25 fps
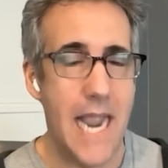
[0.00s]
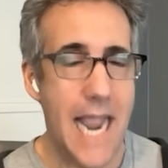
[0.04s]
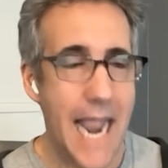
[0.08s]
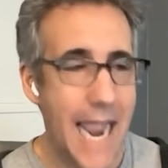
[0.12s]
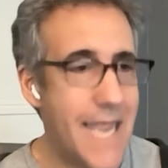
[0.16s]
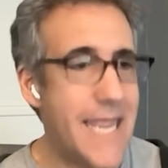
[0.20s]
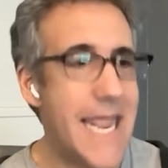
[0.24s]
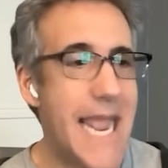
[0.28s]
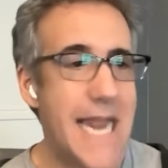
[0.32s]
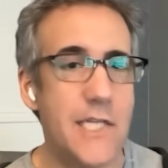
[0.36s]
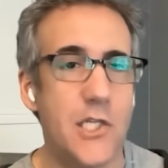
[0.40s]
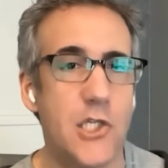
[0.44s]

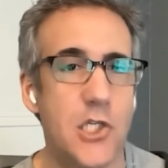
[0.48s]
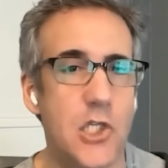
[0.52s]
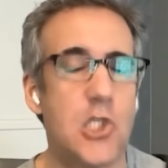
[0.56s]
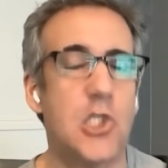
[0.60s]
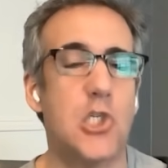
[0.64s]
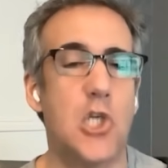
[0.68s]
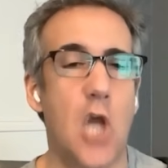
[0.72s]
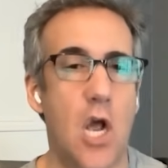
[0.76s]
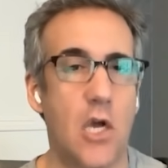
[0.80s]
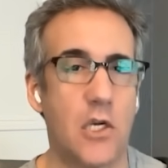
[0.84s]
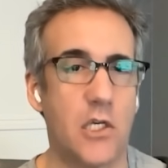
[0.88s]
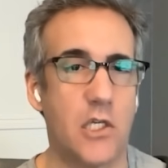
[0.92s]
And that
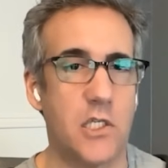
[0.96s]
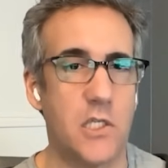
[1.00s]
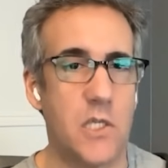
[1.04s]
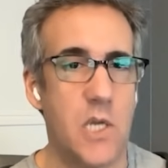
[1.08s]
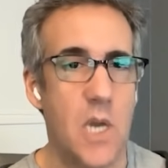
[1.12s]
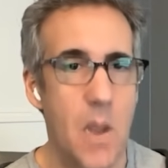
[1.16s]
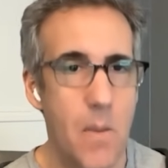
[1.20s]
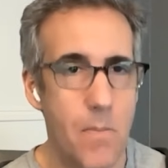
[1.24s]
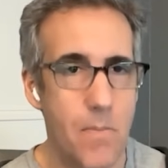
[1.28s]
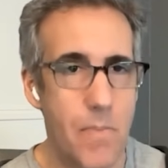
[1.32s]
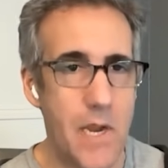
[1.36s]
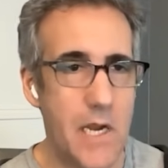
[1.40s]

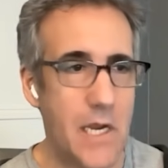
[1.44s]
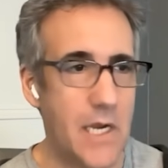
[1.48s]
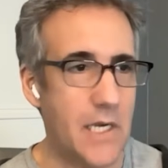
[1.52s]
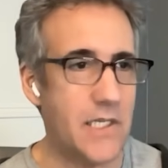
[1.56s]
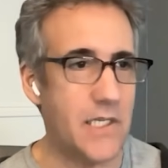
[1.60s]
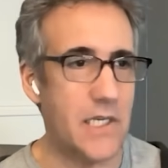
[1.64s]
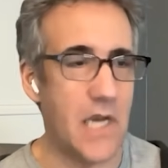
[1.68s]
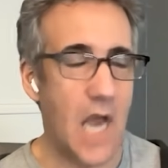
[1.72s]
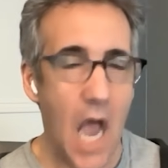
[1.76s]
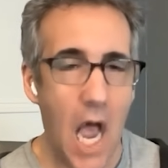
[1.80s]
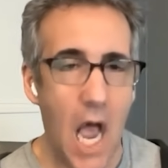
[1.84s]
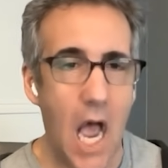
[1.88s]
sucks
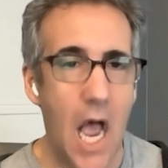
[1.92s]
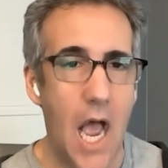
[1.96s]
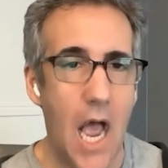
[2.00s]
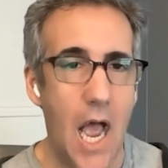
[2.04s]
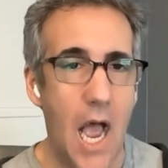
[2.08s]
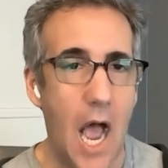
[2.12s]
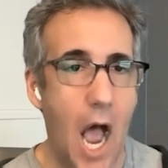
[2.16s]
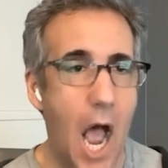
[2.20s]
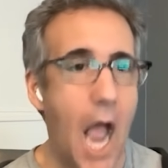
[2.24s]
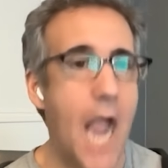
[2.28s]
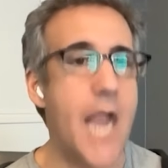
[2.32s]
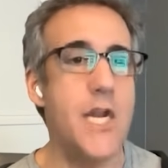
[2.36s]
because
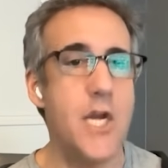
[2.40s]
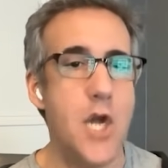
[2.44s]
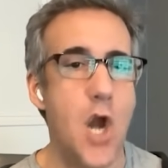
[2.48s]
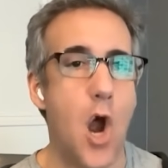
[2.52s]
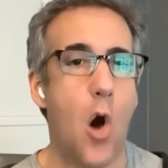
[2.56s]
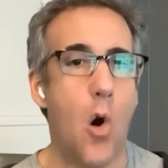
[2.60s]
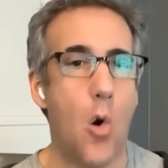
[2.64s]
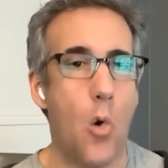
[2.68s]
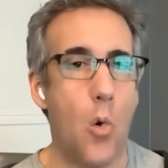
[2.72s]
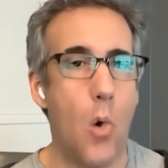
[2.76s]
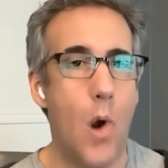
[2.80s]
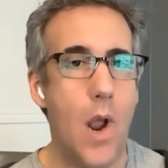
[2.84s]
I
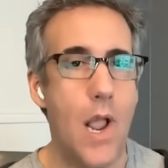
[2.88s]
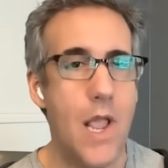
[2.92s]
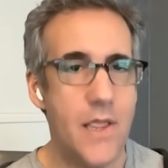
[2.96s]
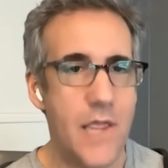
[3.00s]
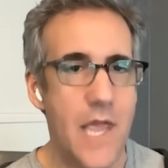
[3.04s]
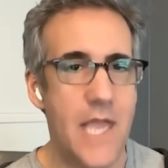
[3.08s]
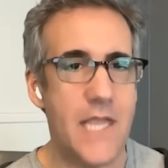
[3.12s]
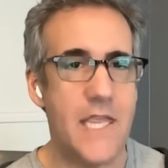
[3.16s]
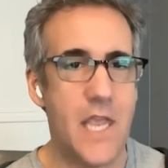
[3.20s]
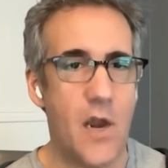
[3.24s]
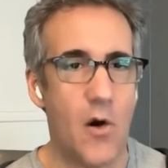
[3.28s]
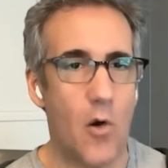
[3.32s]
know
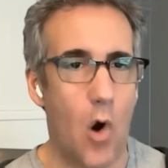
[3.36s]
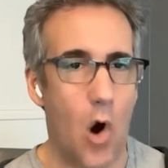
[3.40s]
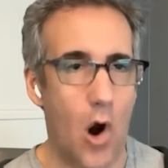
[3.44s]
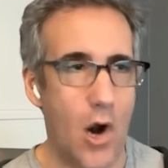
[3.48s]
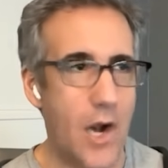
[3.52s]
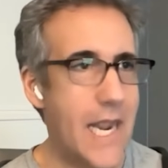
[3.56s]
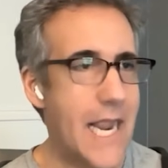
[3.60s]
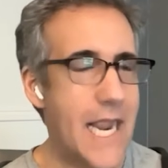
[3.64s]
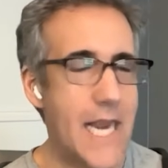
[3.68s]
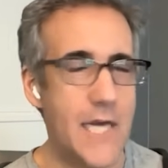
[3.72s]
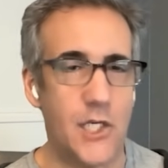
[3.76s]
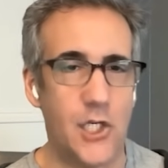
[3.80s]
that there
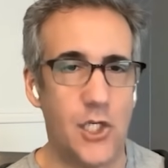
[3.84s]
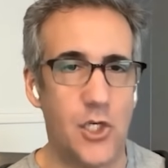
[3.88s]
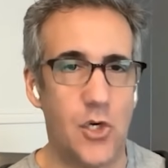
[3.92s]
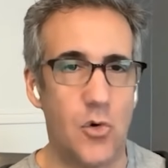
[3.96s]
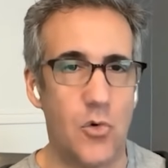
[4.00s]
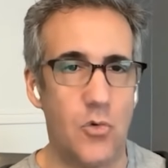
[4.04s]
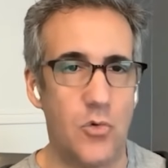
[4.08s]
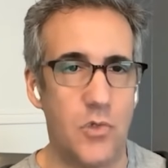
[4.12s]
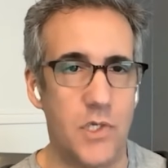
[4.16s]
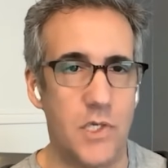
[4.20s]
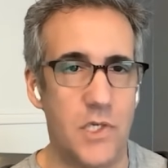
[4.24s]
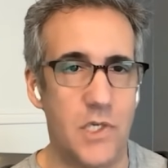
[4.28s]
are
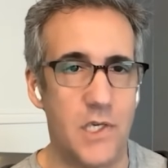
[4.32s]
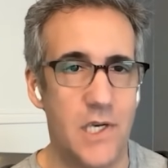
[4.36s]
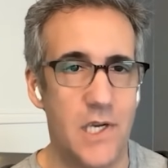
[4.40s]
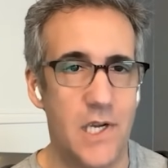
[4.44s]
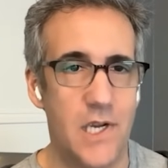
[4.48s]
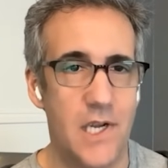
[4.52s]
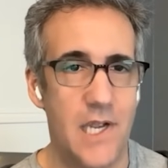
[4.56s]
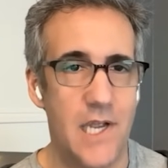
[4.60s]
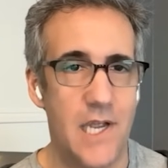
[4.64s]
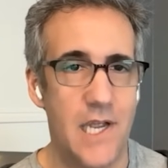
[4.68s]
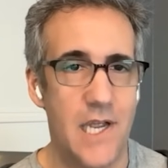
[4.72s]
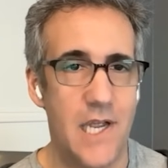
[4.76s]
issues,
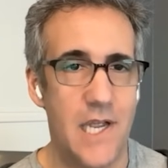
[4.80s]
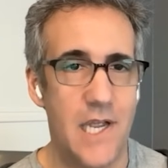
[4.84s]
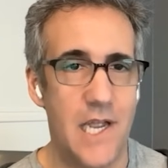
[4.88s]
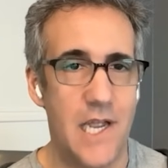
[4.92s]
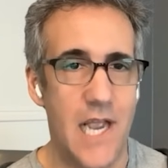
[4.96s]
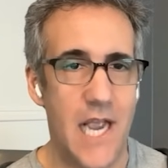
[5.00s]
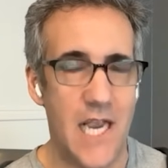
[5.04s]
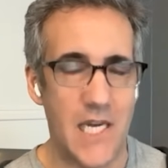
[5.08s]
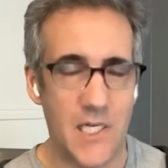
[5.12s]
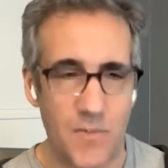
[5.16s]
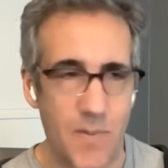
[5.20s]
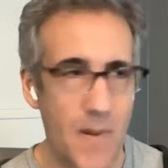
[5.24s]

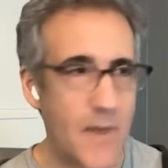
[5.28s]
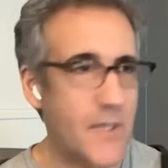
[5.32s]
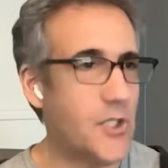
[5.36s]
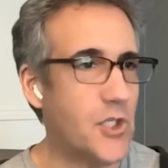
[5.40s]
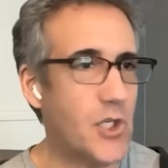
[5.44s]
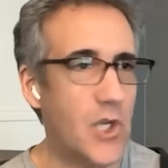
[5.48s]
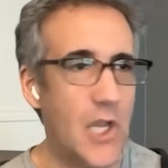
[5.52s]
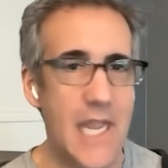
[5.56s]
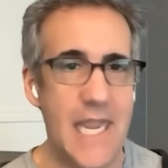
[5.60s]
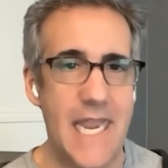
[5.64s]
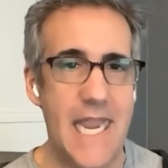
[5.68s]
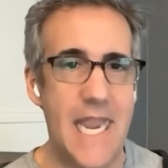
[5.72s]

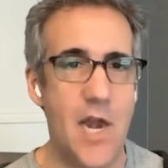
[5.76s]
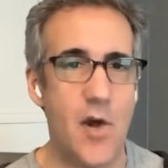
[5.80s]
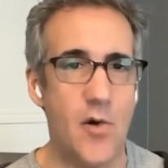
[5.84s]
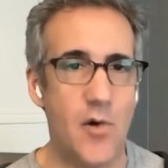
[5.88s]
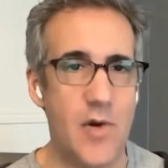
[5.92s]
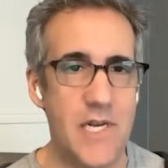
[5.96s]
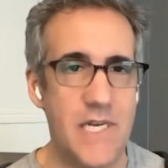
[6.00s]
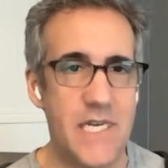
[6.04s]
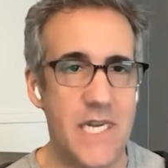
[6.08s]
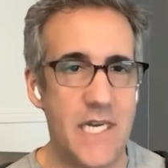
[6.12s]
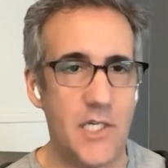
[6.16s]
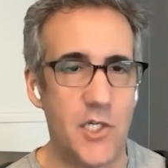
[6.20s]
especially here
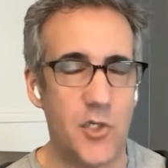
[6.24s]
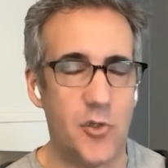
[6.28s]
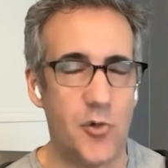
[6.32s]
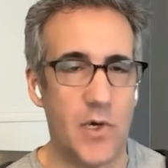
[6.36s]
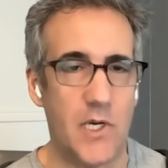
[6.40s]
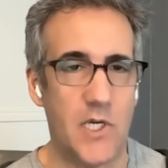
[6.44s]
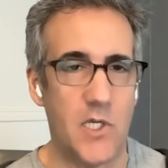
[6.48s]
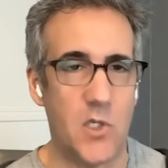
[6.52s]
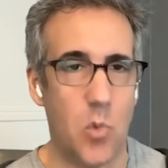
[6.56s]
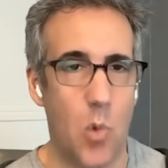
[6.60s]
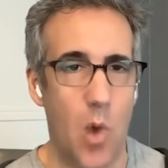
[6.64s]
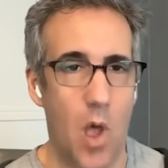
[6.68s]
in
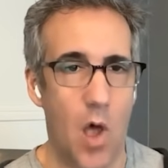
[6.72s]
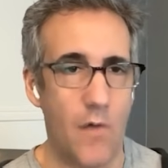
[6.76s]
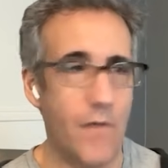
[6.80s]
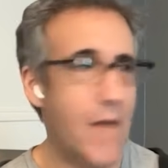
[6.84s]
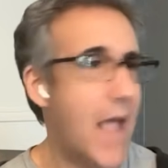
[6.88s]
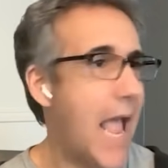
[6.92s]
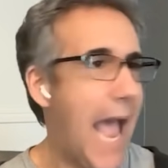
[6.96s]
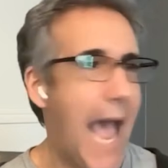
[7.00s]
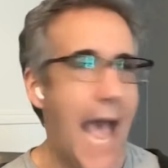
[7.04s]
District 12.